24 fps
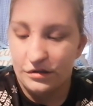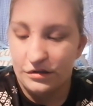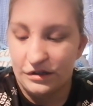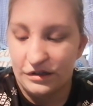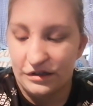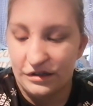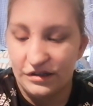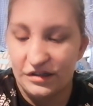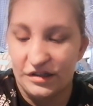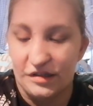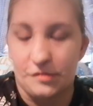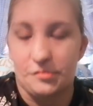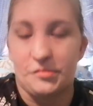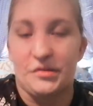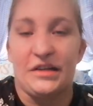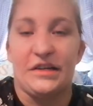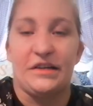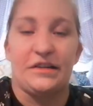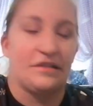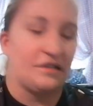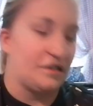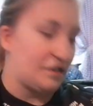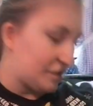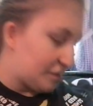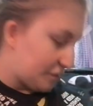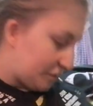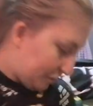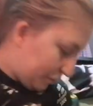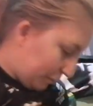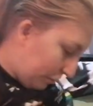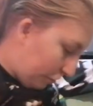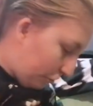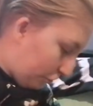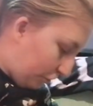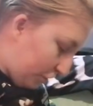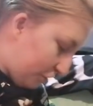In these bags, there's
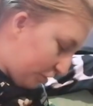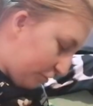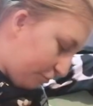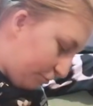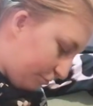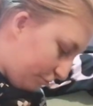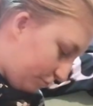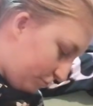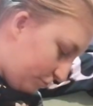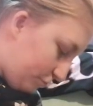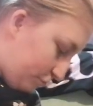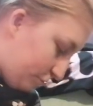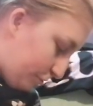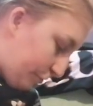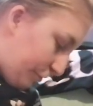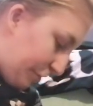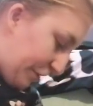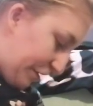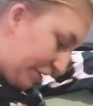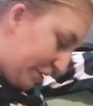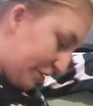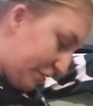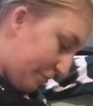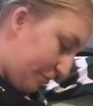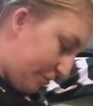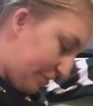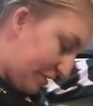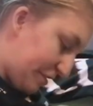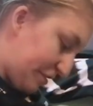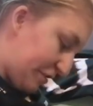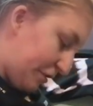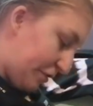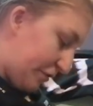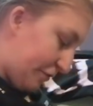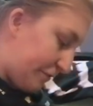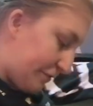a lot of random
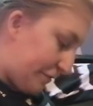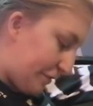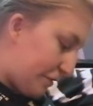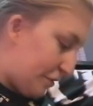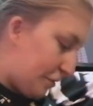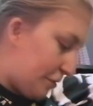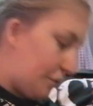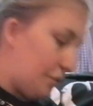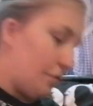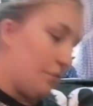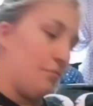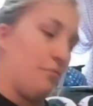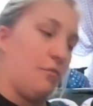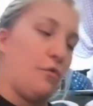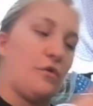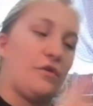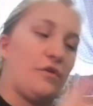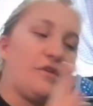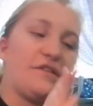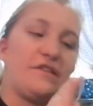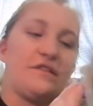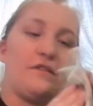stuff. More